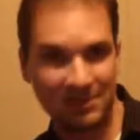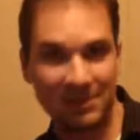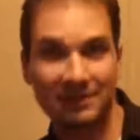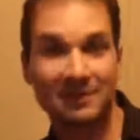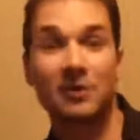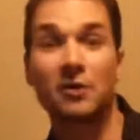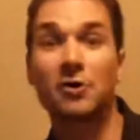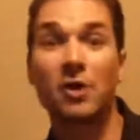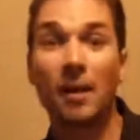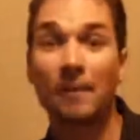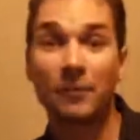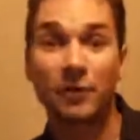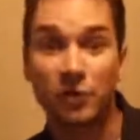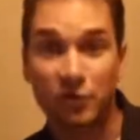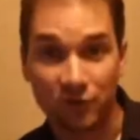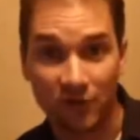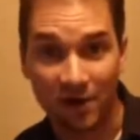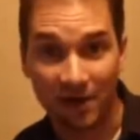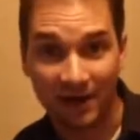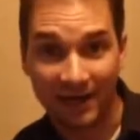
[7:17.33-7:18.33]
get their number
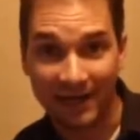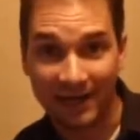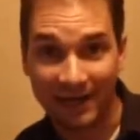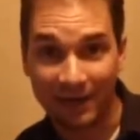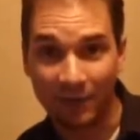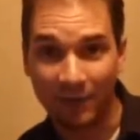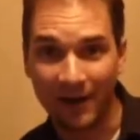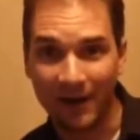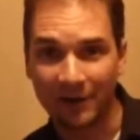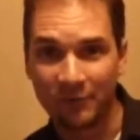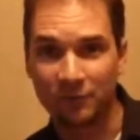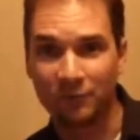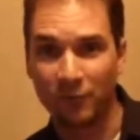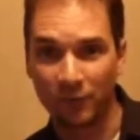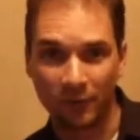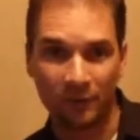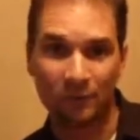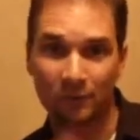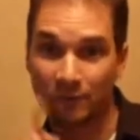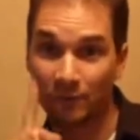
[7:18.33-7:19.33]
drawn anyway
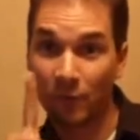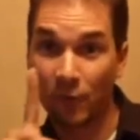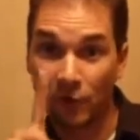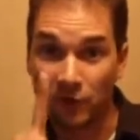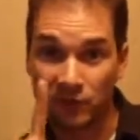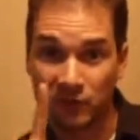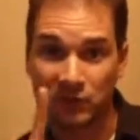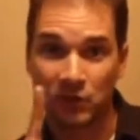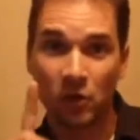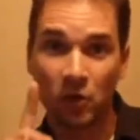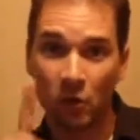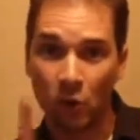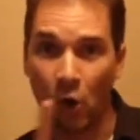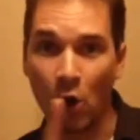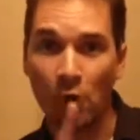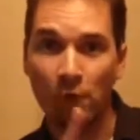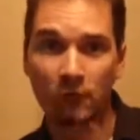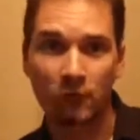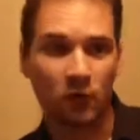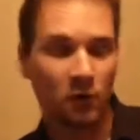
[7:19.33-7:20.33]
for the first
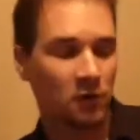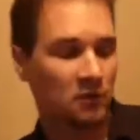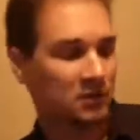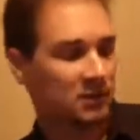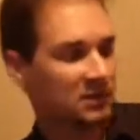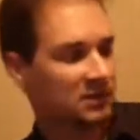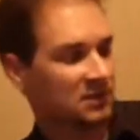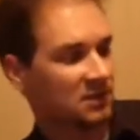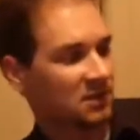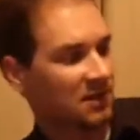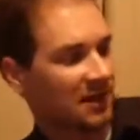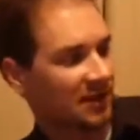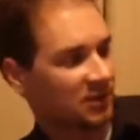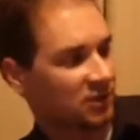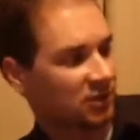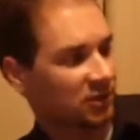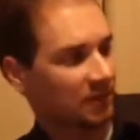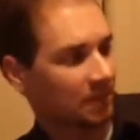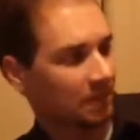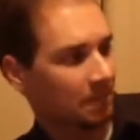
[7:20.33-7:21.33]
overall
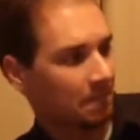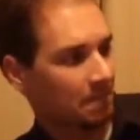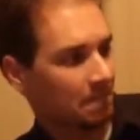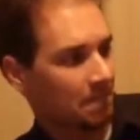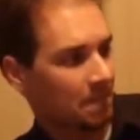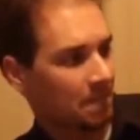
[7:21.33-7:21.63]
selection.